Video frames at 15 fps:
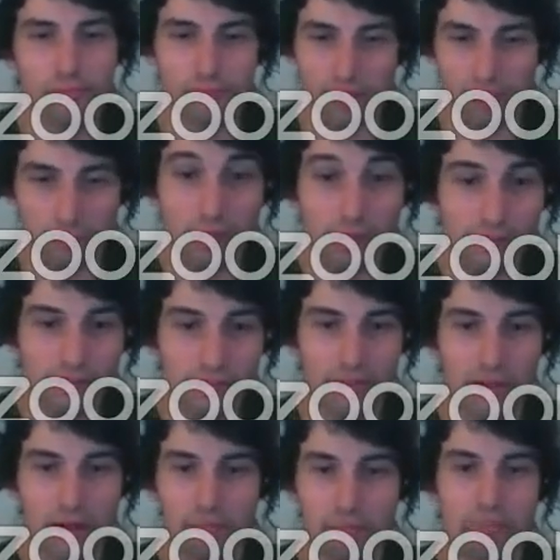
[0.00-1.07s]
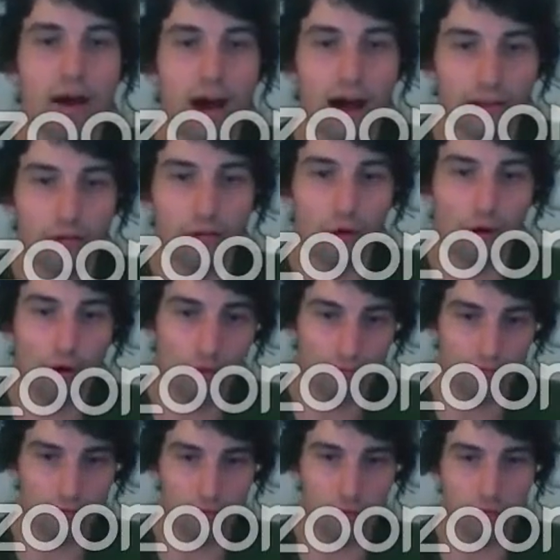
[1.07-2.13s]
that means that part
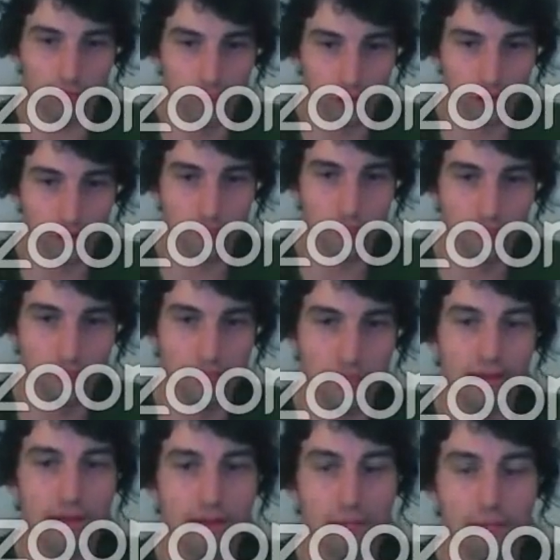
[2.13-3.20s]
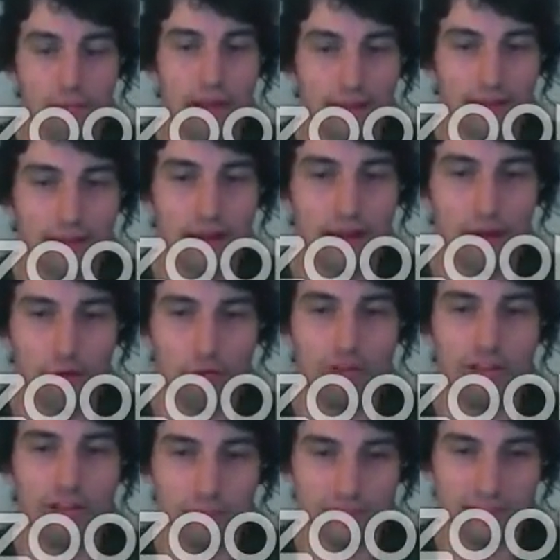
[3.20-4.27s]
of the condition may
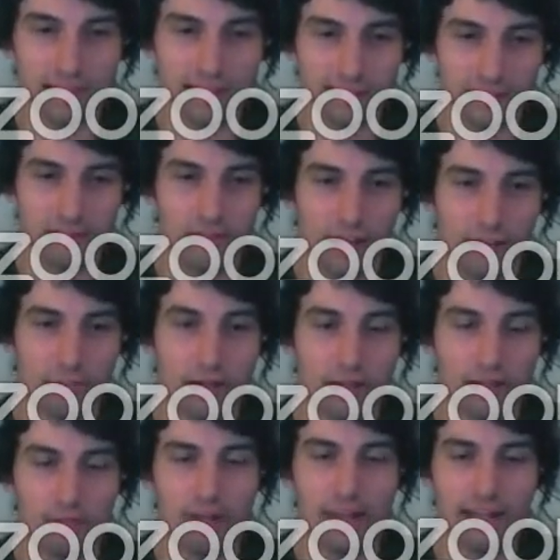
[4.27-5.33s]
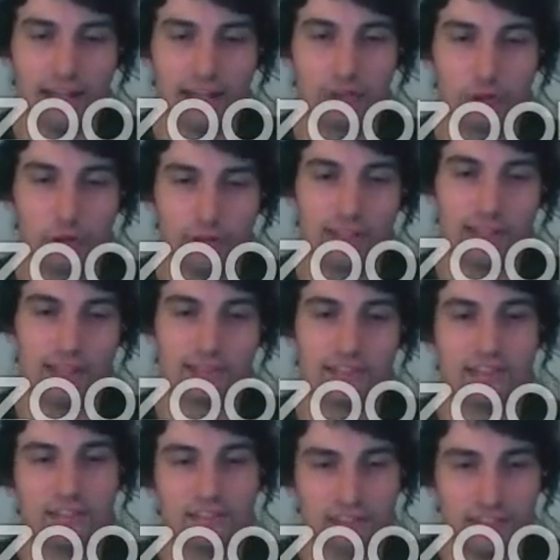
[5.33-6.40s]
already be satisfied by the reaction context
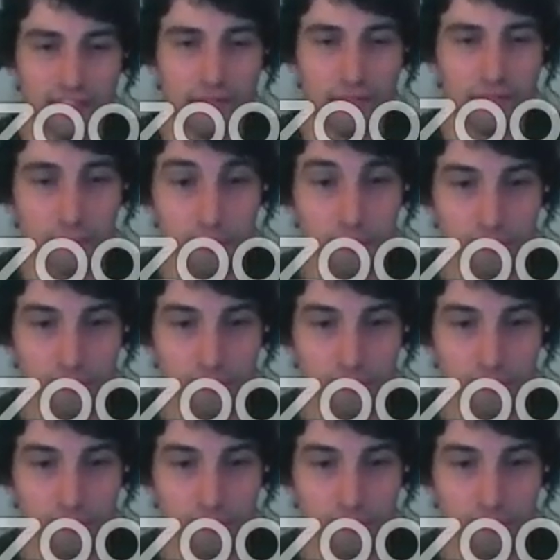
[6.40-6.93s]
"C".